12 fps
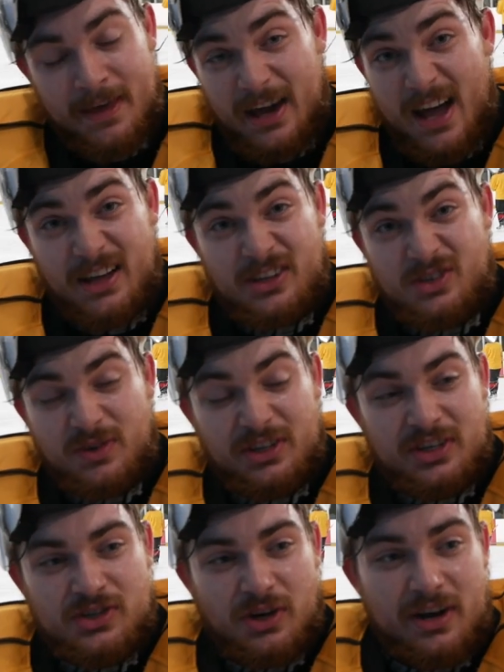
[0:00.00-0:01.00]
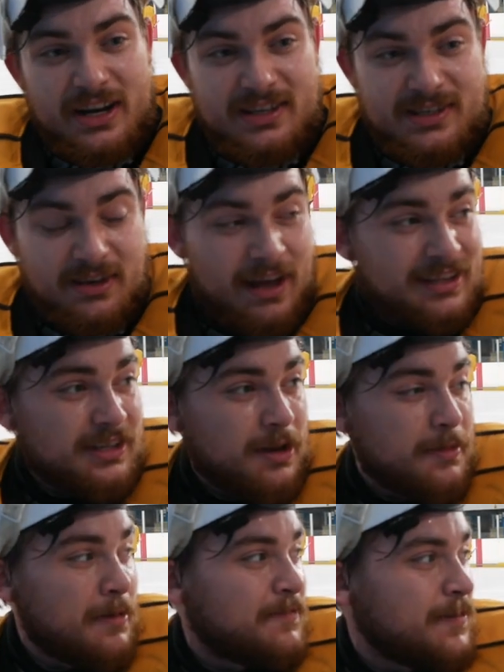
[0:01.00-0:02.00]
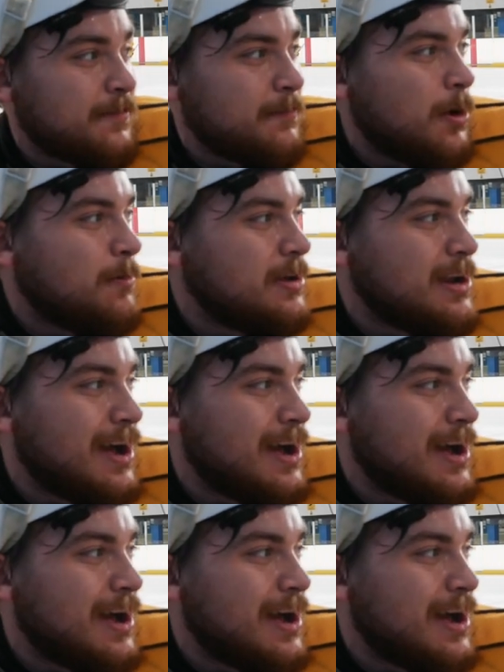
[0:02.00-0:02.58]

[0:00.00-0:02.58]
think I just really enjoyed it, so that's got to be my favourite moment.